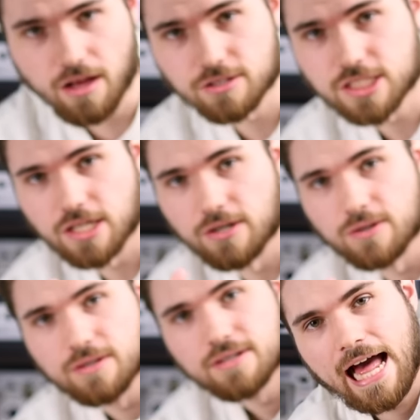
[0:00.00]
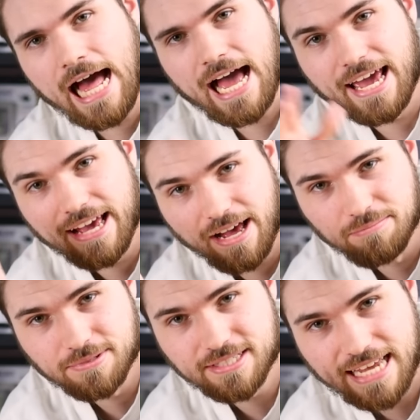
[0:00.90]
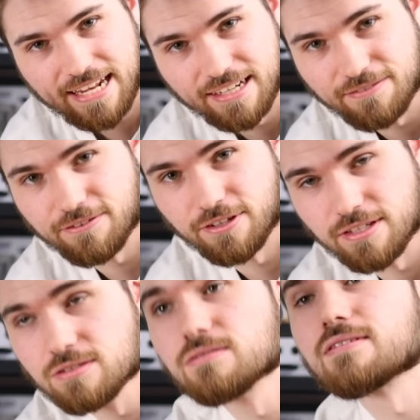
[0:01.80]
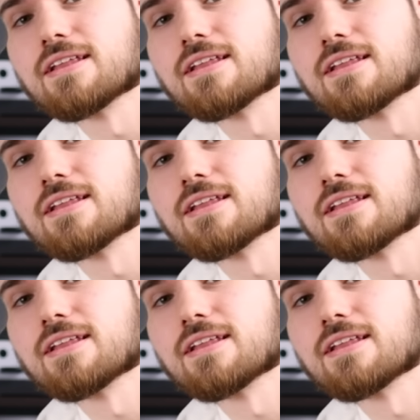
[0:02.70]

Also, hi, I'm standing for this.